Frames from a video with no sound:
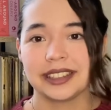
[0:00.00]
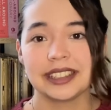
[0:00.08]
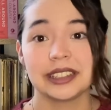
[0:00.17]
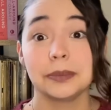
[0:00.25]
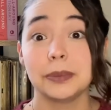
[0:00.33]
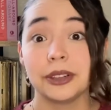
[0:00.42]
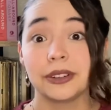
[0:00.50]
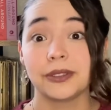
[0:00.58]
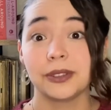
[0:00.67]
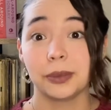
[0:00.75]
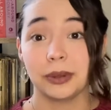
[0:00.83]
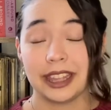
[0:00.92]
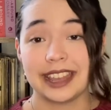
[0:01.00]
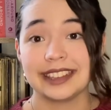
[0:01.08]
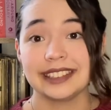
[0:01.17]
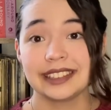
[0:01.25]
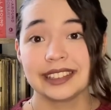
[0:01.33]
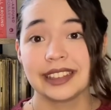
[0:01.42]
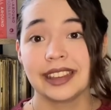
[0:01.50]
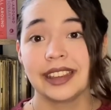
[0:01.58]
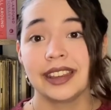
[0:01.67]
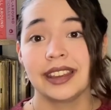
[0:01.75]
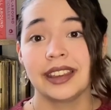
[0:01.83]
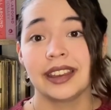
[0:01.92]
It's a beautiful place,
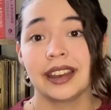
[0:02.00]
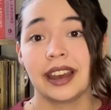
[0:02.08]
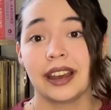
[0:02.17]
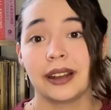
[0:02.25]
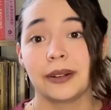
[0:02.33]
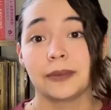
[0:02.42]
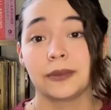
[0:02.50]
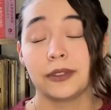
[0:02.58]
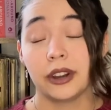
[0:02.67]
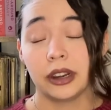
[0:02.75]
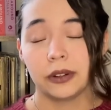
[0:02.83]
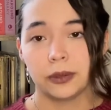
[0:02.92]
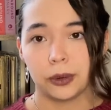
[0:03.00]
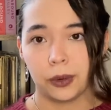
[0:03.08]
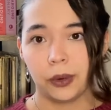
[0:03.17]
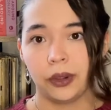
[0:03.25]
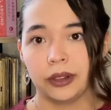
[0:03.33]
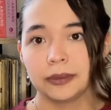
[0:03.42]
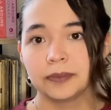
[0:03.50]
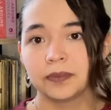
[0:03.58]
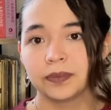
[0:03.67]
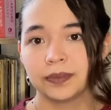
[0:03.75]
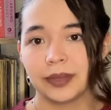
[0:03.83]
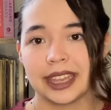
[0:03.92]
um, very rural
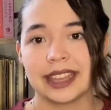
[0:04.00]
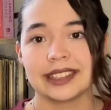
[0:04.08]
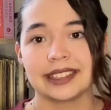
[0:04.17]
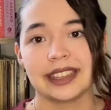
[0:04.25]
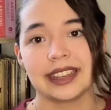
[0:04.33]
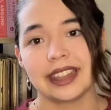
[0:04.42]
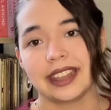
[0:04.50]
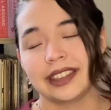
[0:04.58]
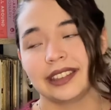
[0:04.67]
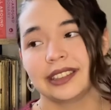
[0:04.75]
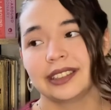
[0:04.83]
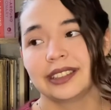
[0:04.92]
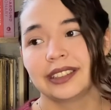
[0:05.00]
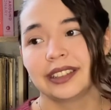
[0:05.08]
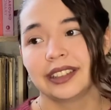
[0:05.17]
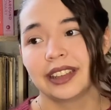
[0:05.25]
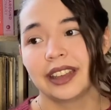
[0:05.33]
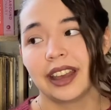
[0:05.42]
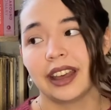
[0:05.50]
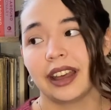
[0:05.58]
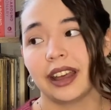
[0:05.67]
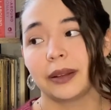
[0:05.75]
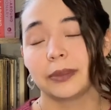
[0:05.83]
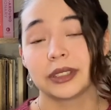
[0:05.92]
because it is
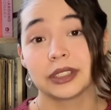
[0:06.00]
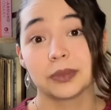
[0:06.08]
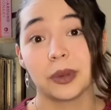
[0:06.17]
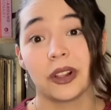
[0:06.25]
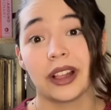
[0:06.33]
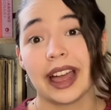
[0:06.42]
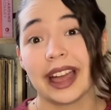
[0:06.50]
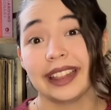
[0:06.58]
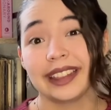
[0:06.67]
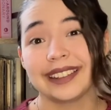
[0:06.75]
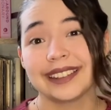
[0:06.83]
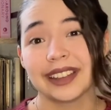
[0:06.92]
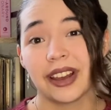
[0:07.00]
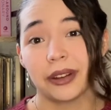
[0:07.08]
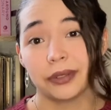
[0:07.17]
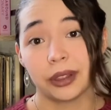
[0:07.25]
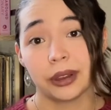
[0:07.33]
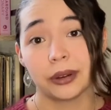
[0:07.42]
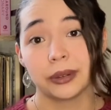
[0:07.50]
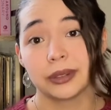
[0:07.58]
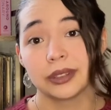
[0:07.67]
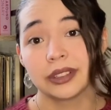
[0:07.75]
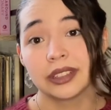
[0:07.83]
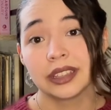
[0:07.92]
um, a small island off the coast